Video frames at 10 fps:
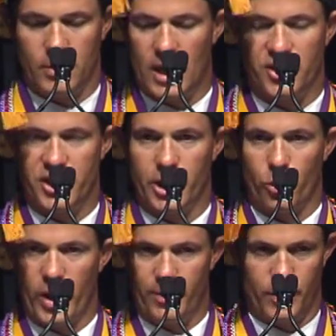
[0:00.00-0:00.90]
I see
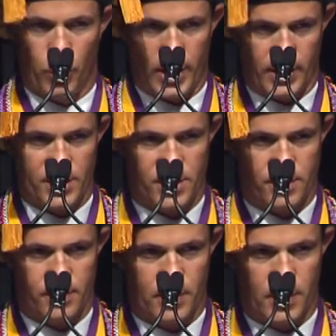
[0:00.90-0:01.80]
incredible brightness,
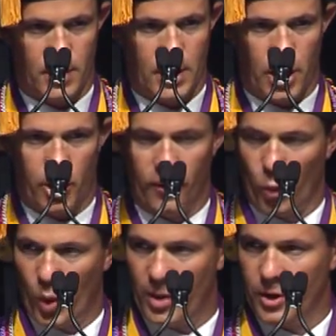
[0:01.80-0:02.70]
an
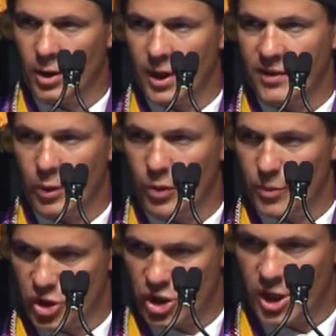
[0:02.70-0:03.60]
overwhelming light that we
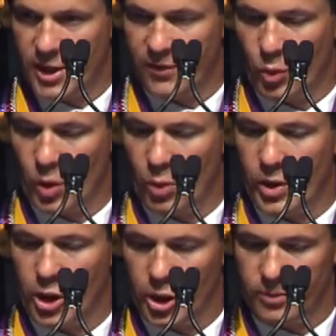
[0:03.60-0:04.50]
must shine everywhere we
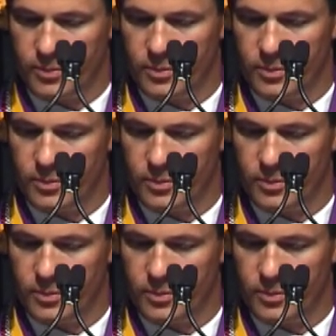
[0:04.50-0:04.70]
go.